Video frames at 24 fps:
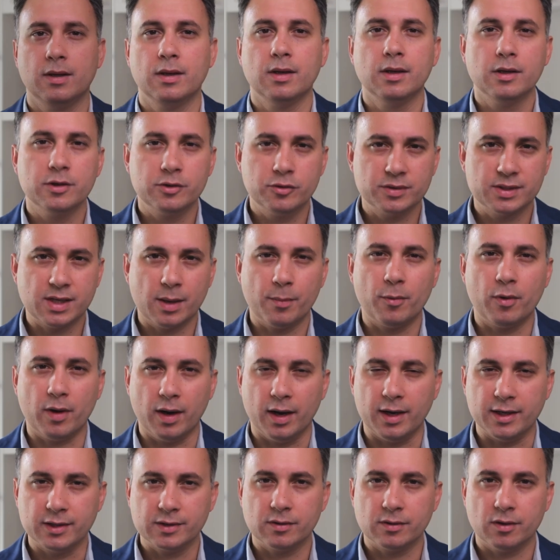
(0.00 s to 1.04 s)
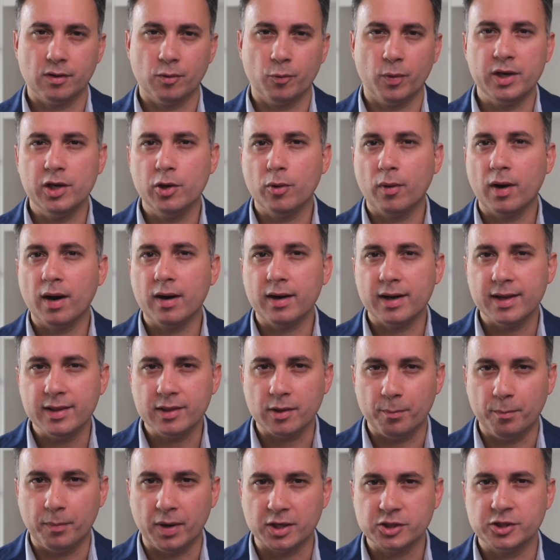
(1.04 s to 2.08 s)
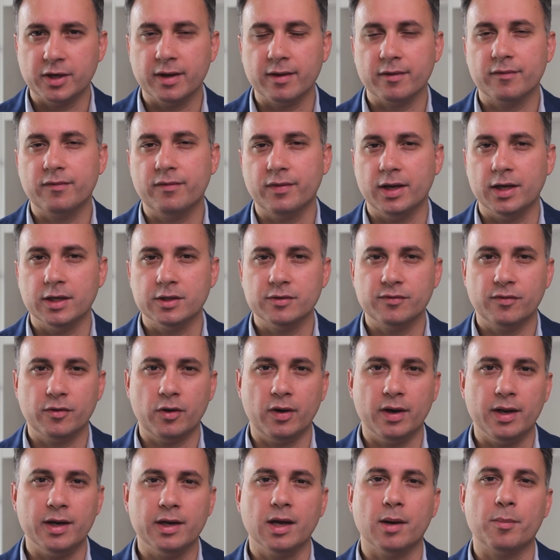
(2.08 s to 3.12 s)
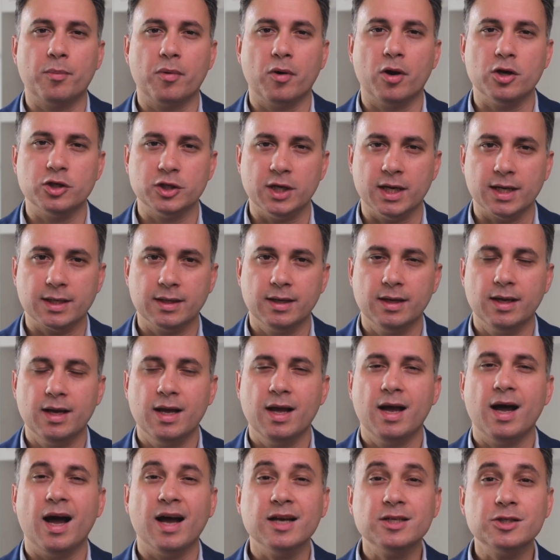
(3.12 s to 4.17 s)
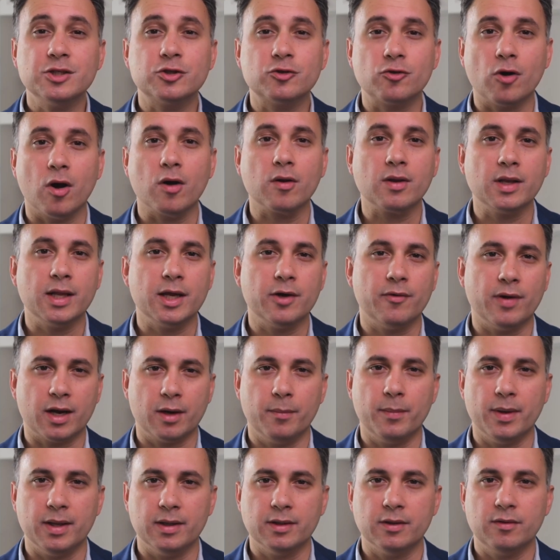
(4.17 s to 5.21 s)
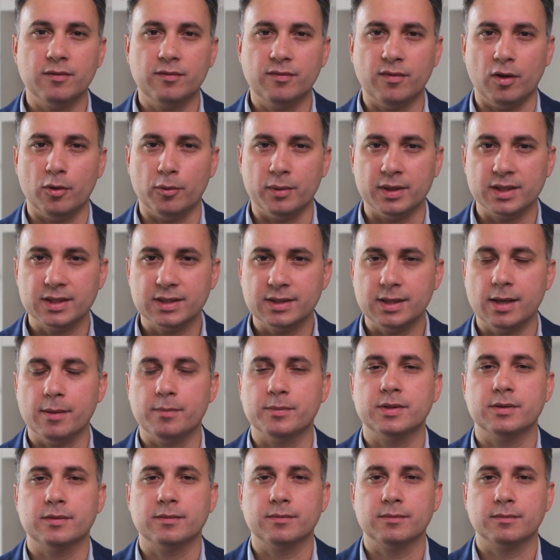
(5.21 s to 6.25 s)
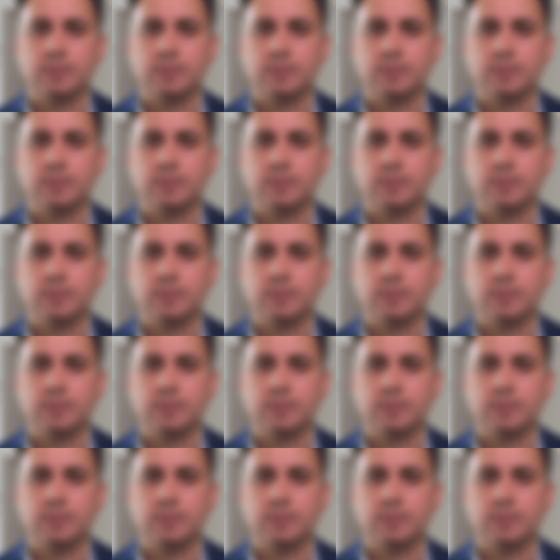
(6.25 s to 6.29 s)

To summarize, when you are in the budgeting phase for your India project, I strongly recommend the following steps.